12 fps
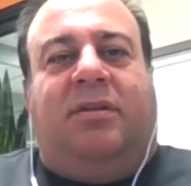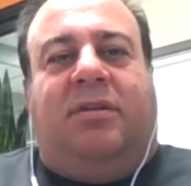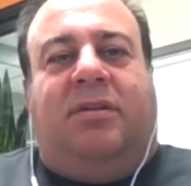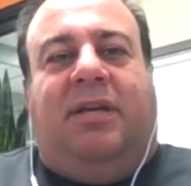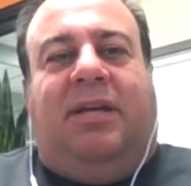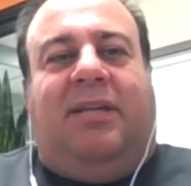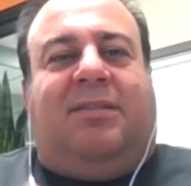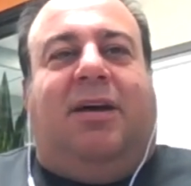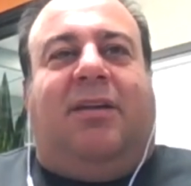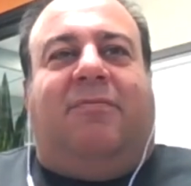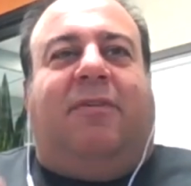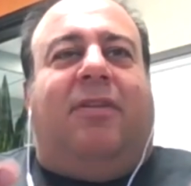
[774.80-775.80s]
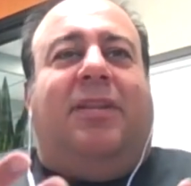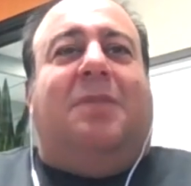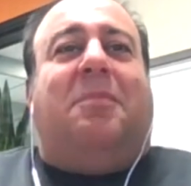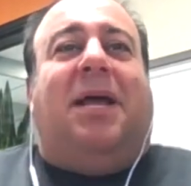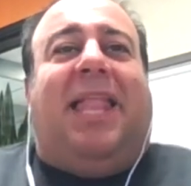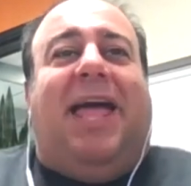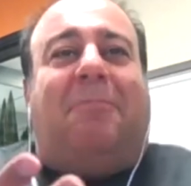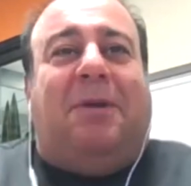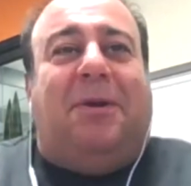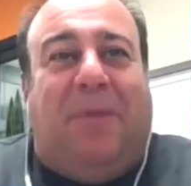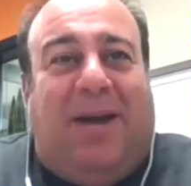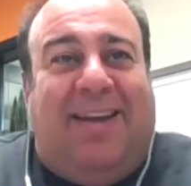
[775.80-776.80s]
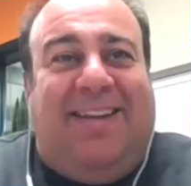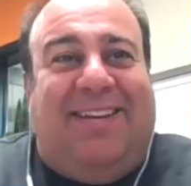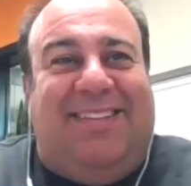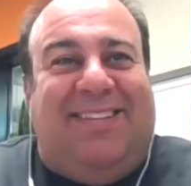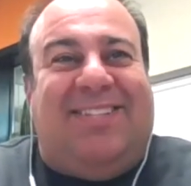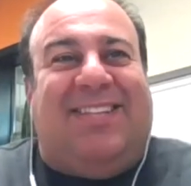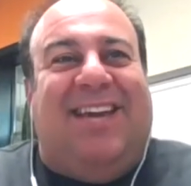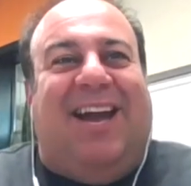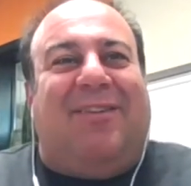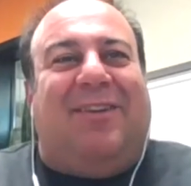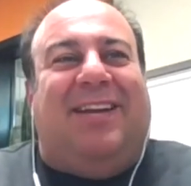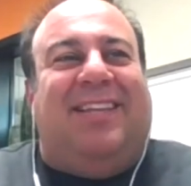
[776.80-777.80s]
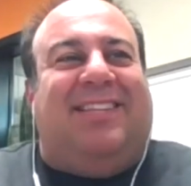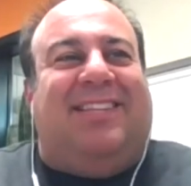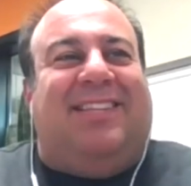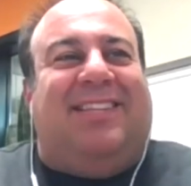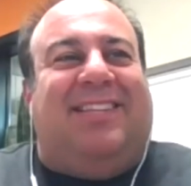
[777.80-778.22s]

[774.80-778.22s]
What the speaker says: It's not falling in my lap in a way to say, yeah, how can I take this